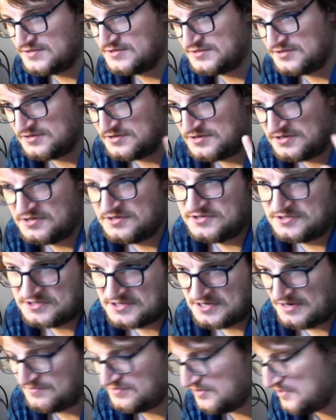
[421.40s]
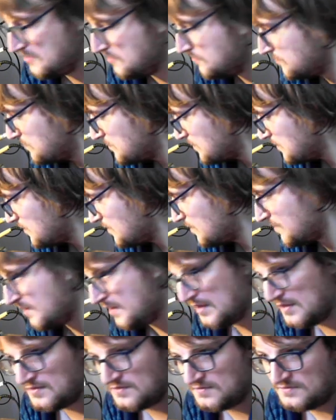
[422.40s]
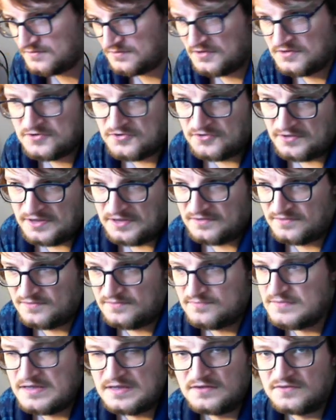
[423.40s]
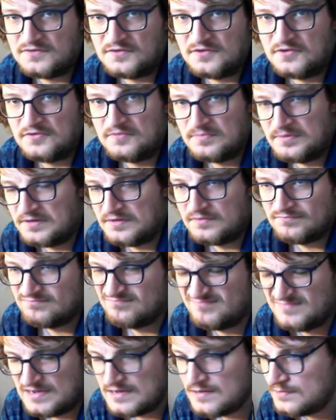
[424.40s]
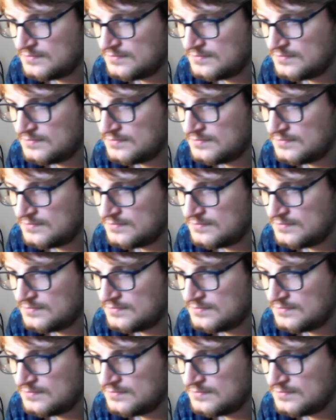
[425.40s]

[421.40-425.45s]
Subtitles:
so you're just going to have to deal with it. It's annoying to me too, but meh.